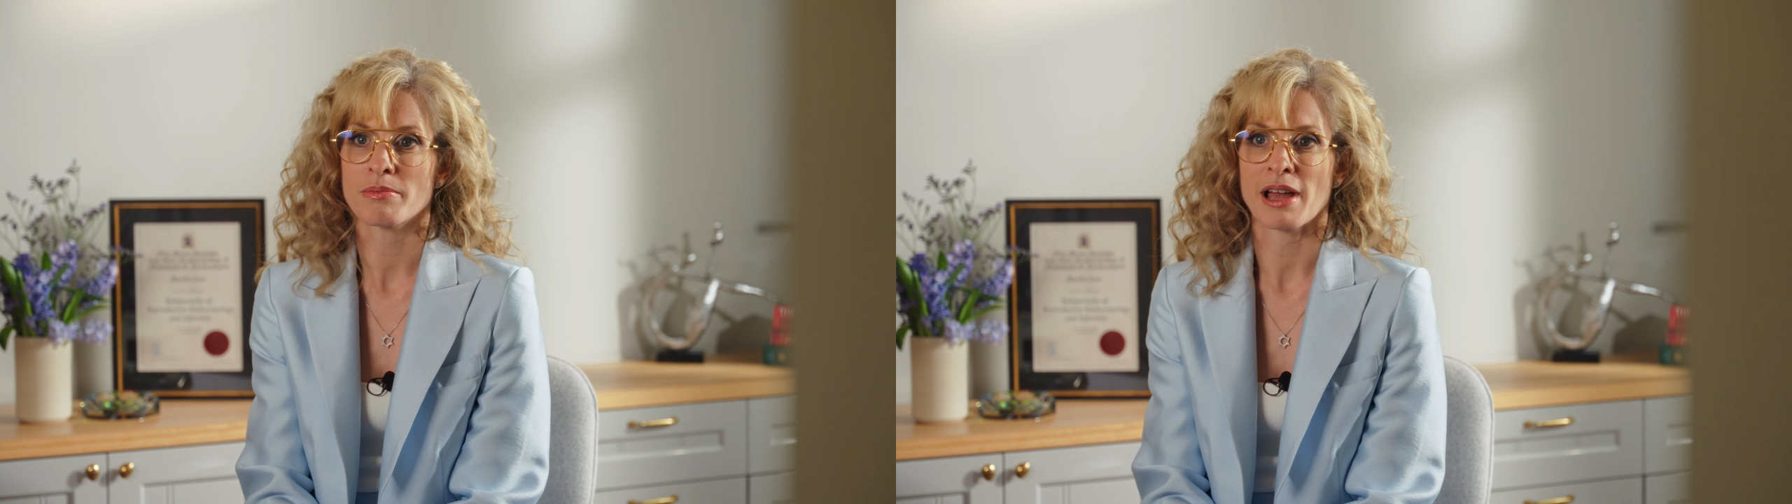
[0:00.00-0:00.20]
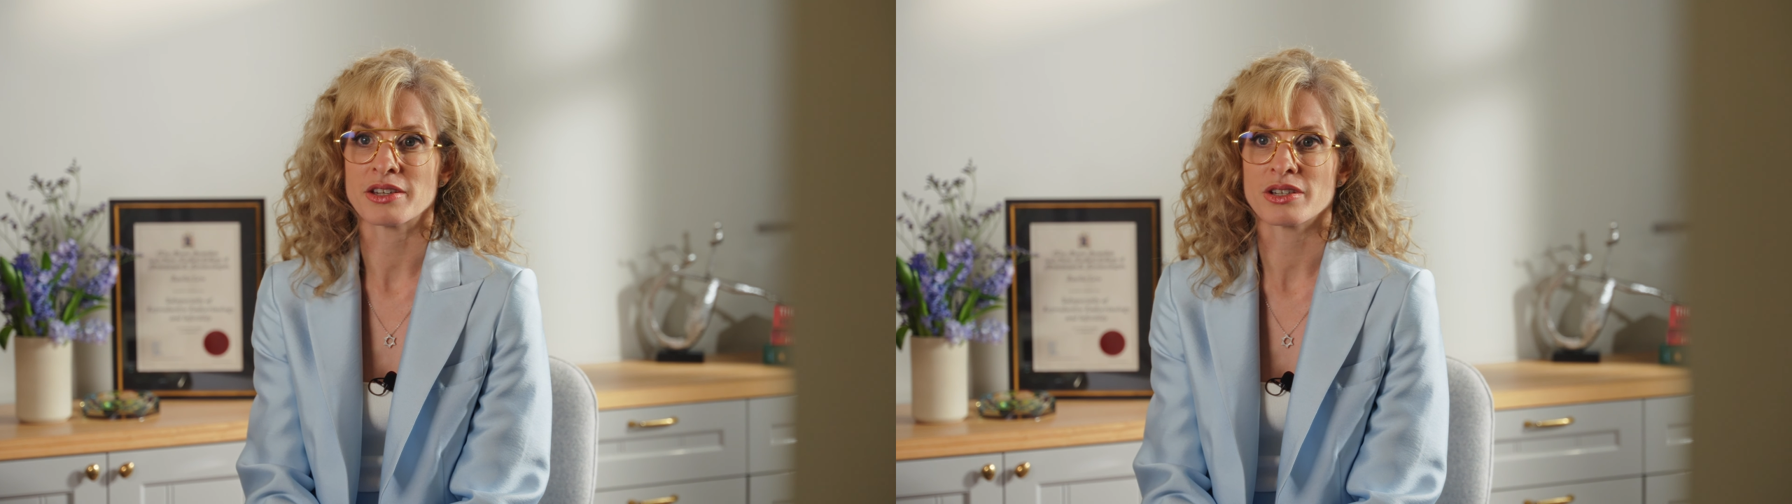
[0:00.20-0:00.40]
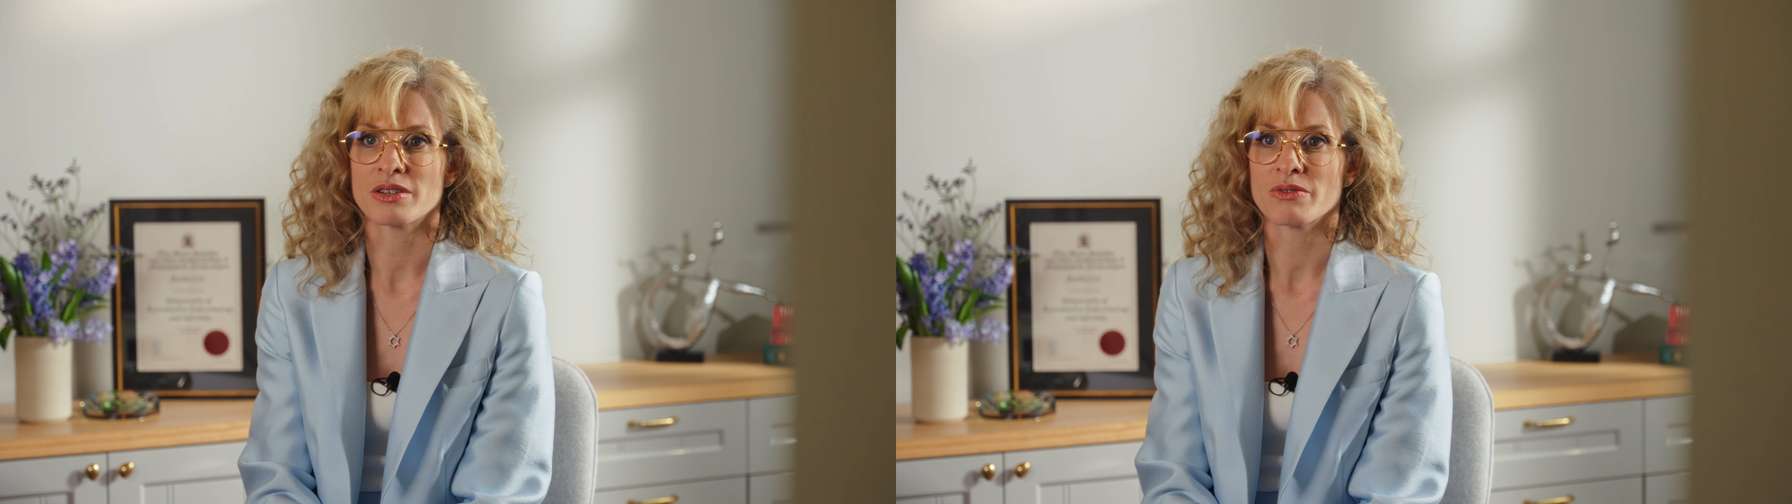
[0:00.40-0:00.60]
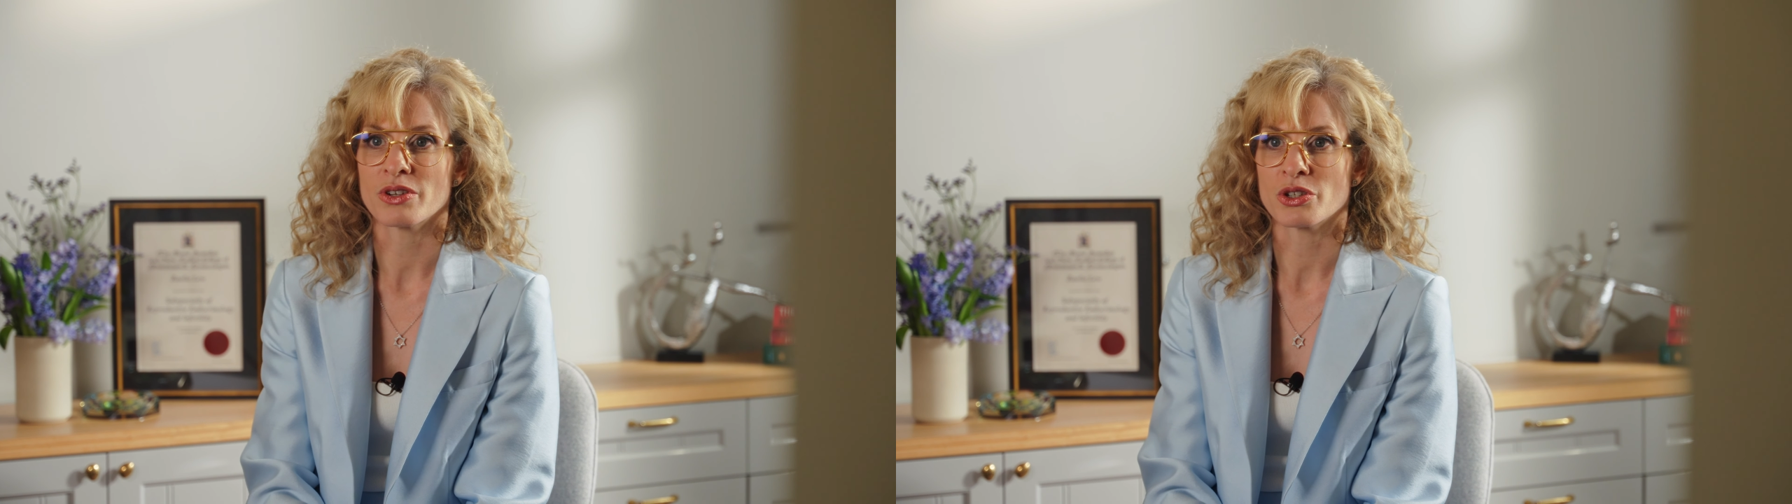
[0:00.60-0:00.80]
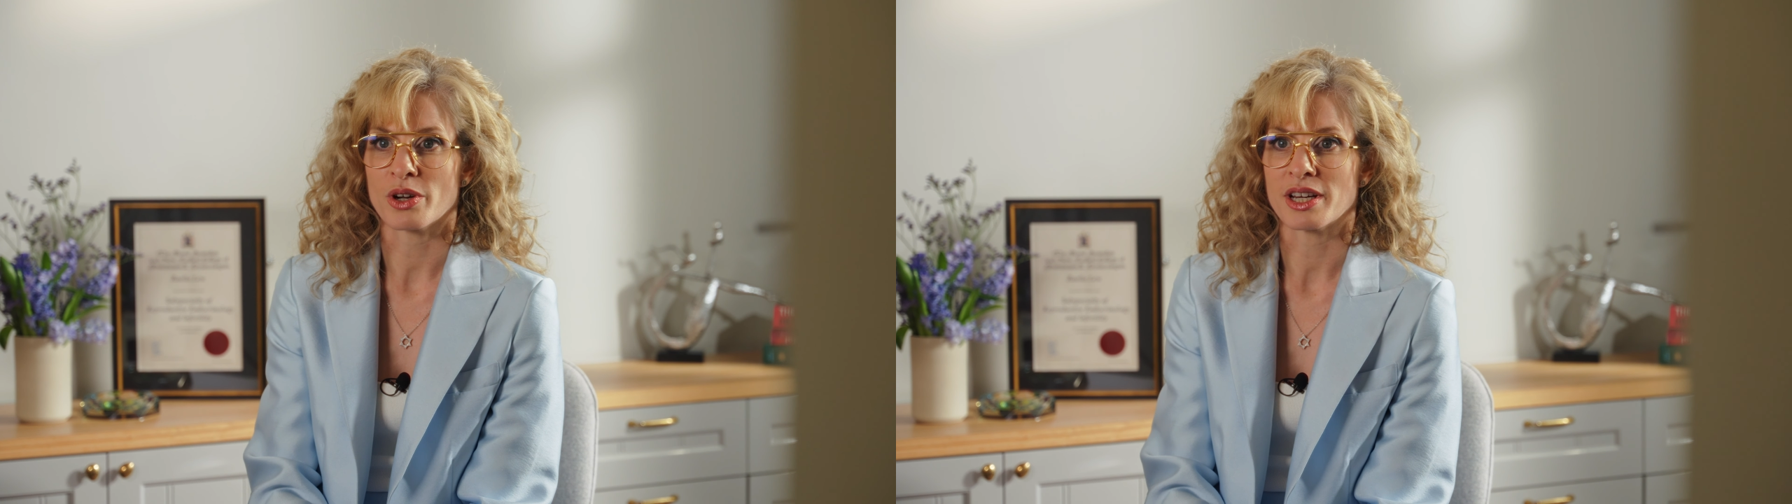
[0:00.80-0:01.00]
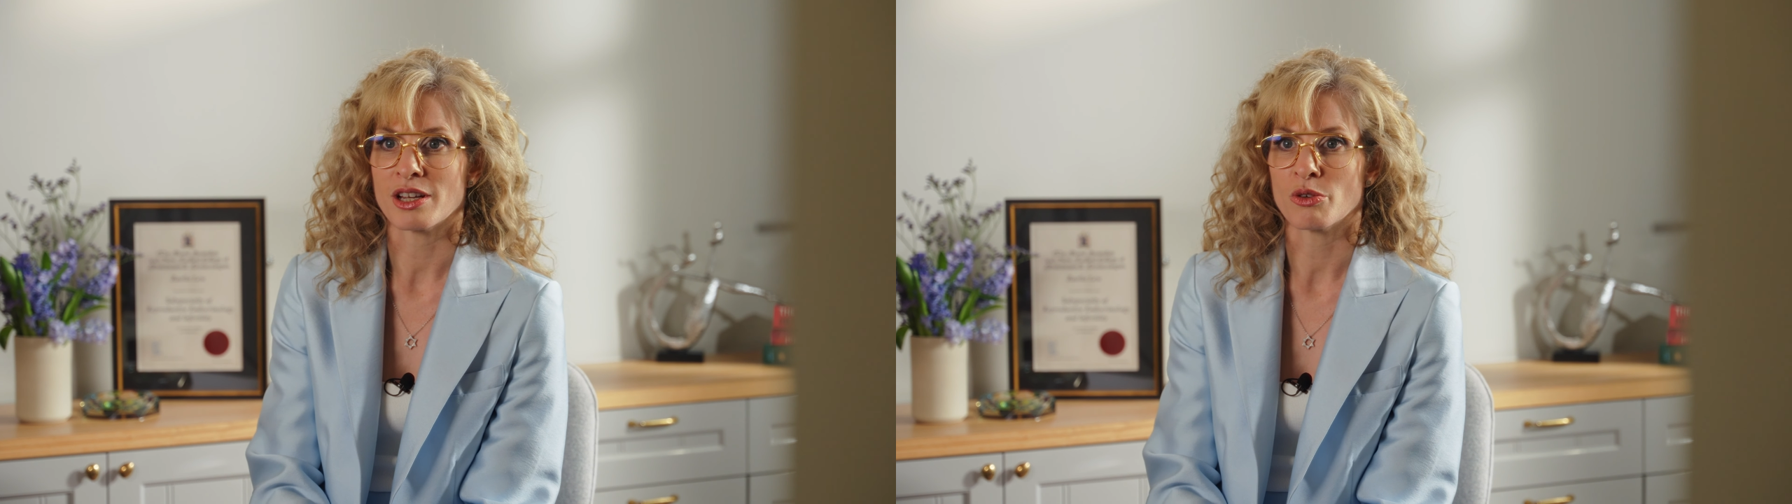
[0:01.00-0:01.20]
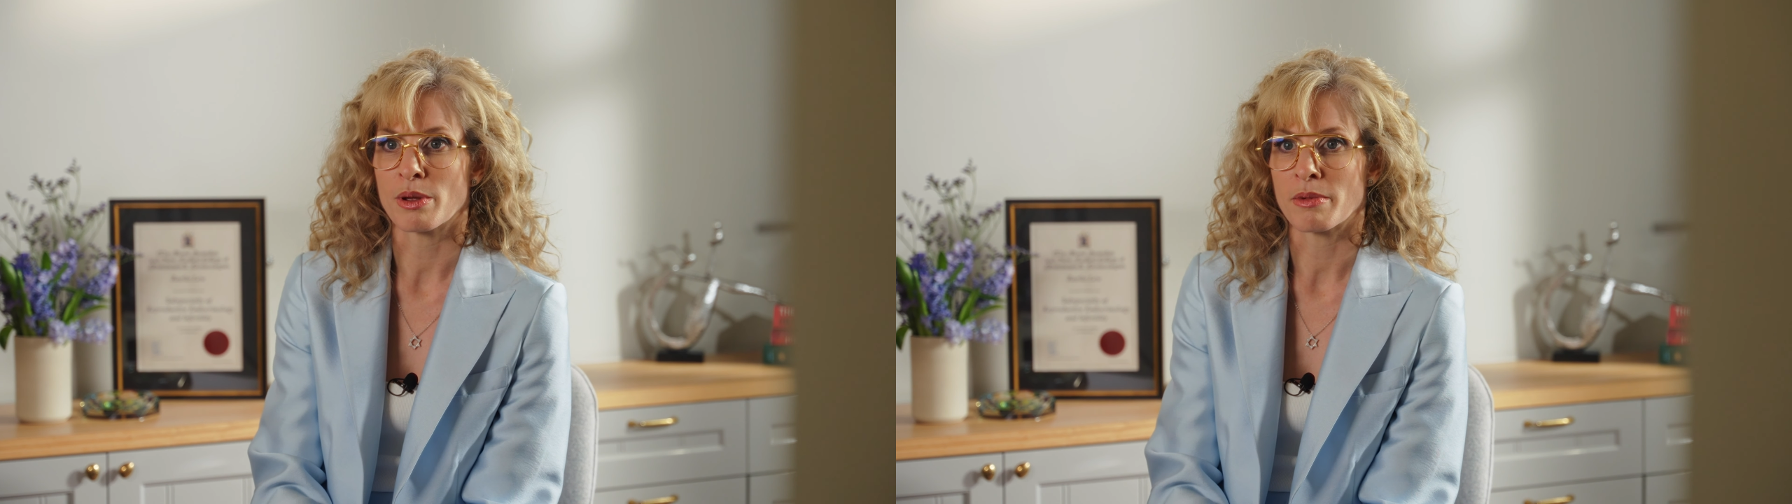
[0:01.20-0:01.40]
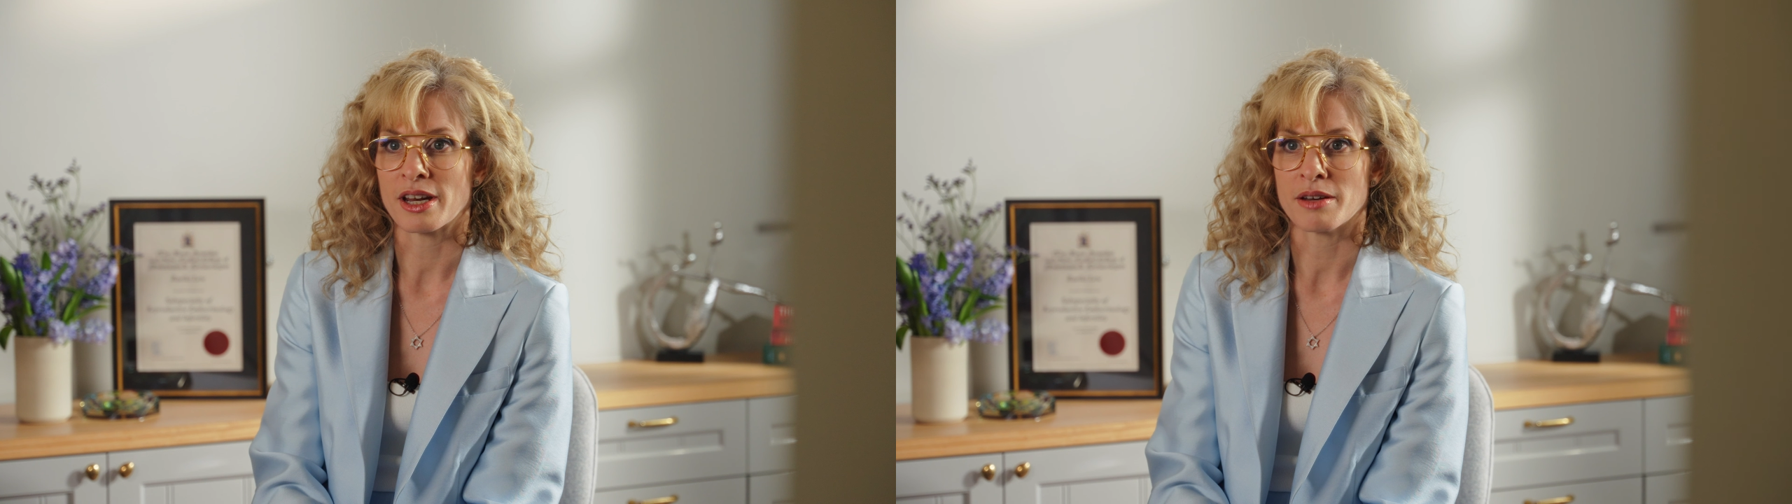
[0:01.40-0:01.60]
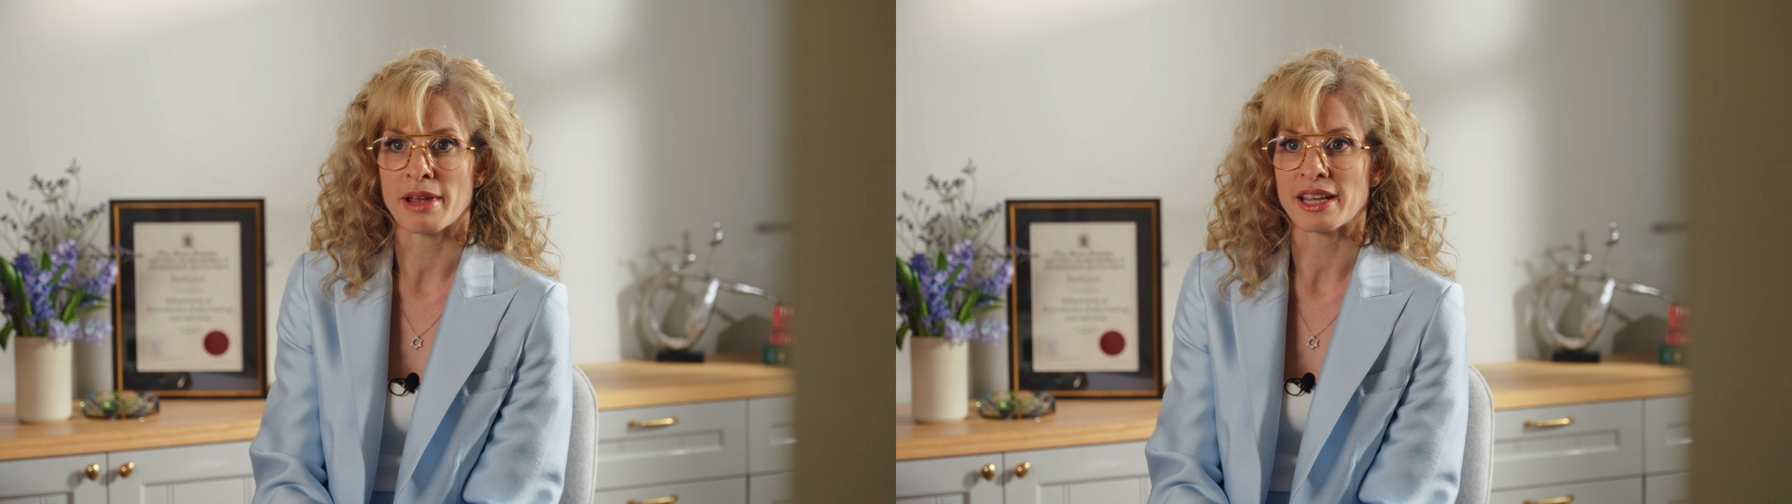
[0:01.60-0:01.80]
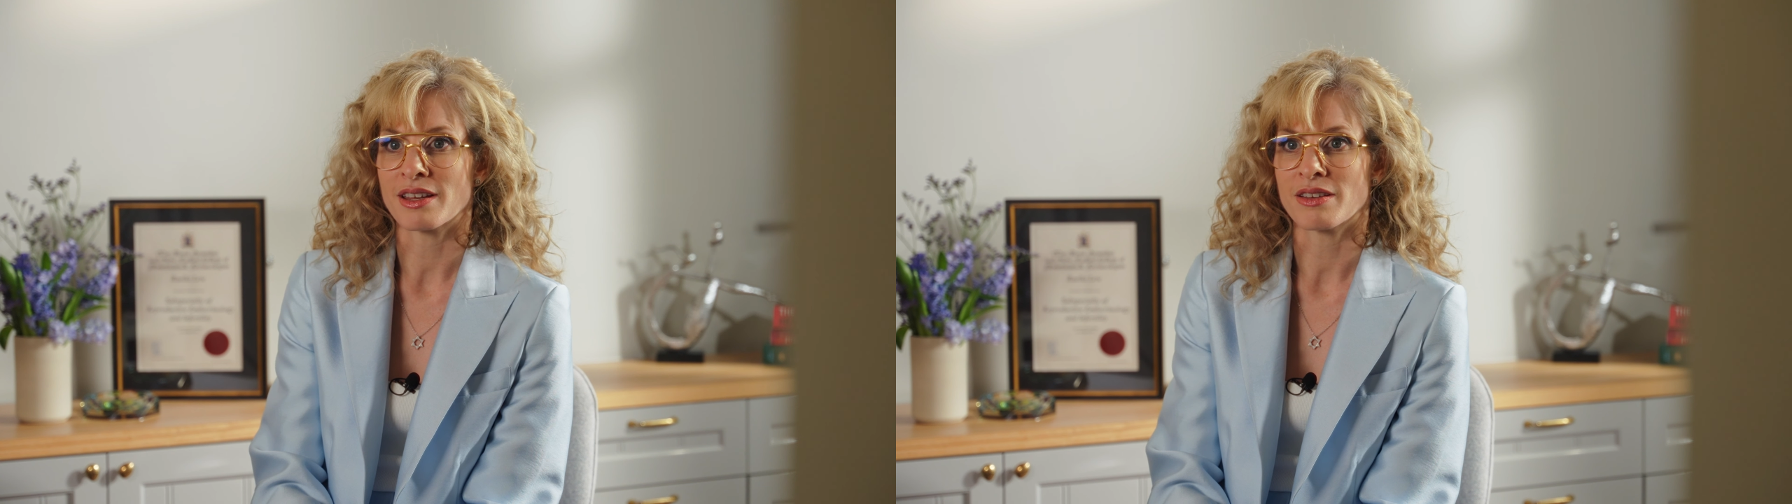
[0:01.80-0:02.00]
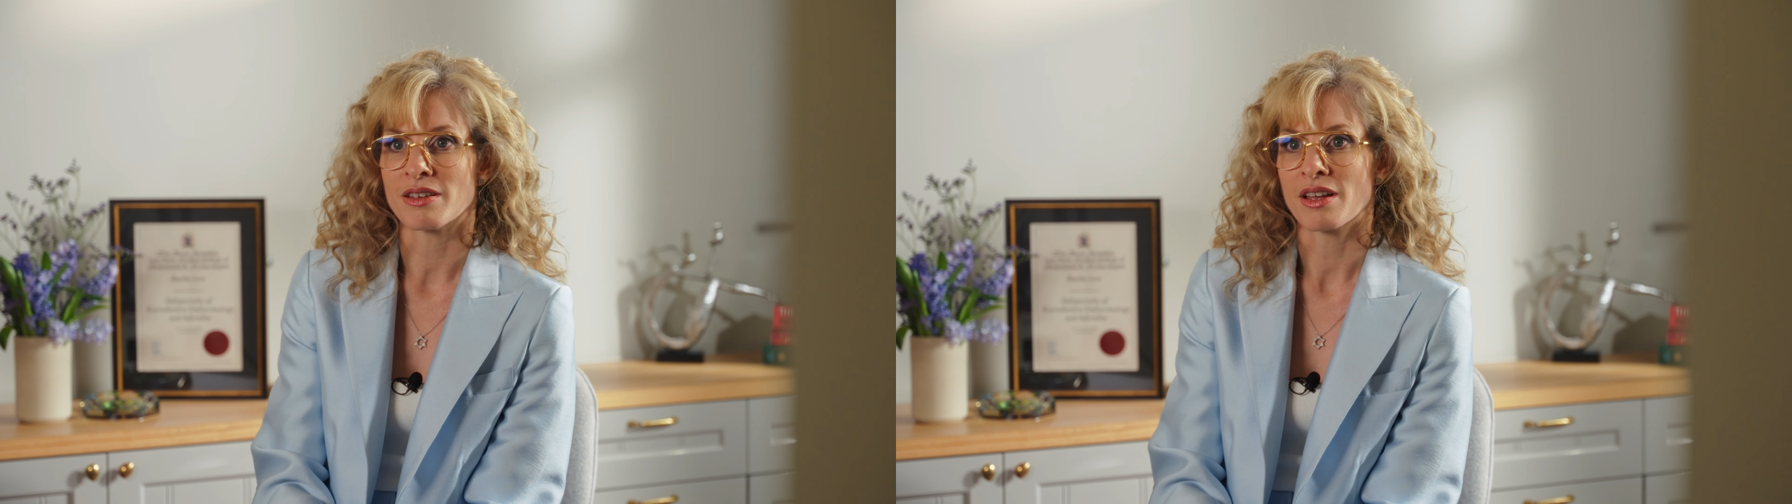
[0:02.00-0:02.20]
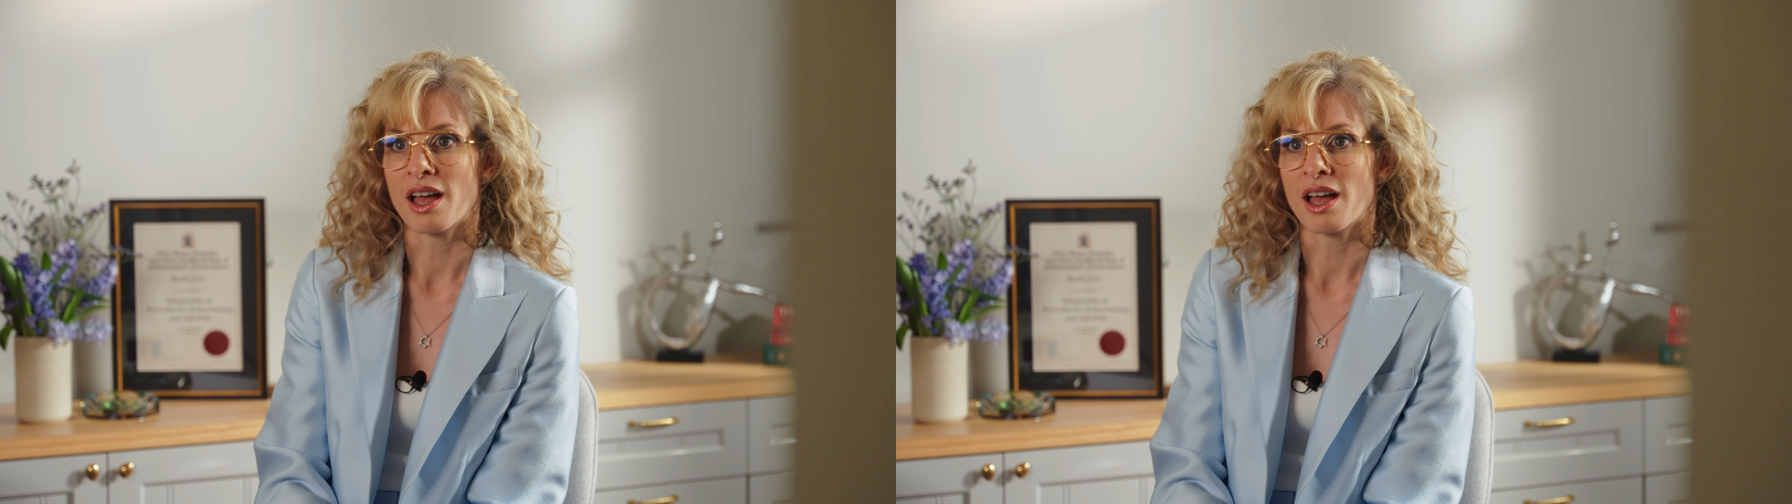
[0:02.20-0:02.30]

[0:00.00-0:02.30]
passion for treating women and making